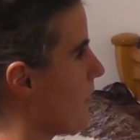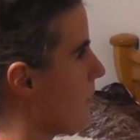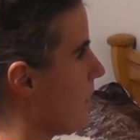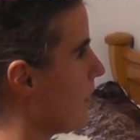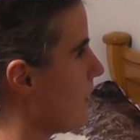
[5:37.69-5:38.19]

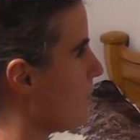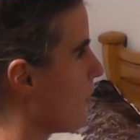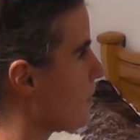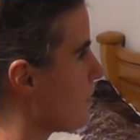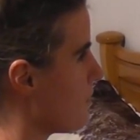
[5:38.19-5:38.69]
thing in
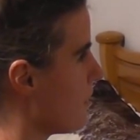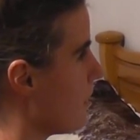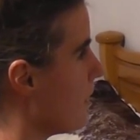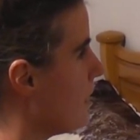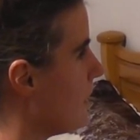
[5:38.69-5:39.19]
front of
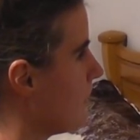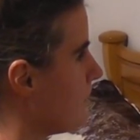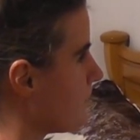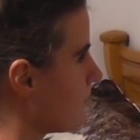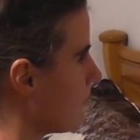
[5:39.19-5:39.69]
the
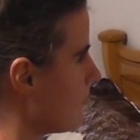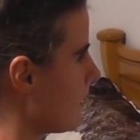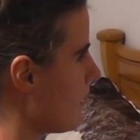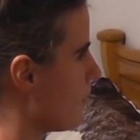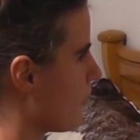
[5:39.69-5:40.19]

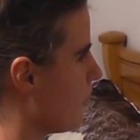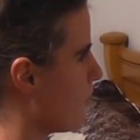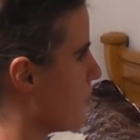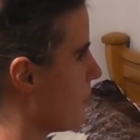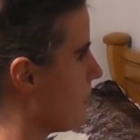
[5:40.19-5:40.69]

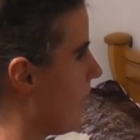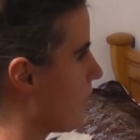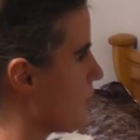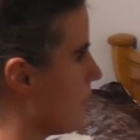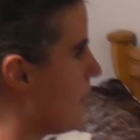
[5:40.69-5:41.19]
computer
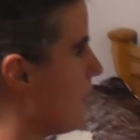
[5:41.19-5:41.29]
actually